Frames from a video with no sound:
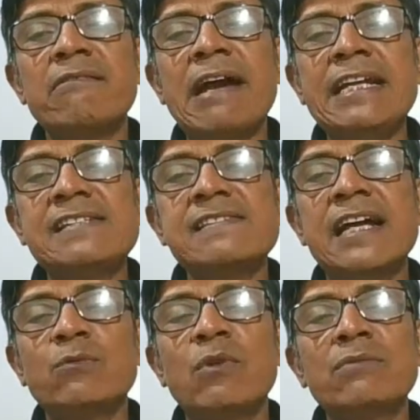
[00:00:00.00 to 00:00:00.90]
writes
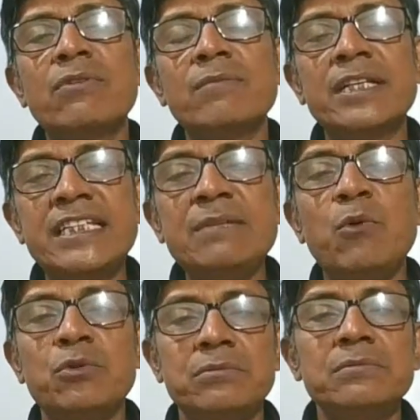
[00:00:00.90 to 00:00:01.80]
that one from the
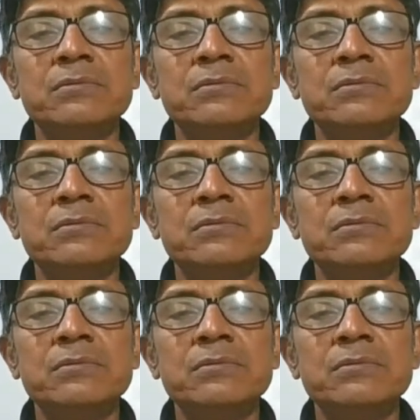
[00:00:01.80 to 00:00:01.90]
keyboard,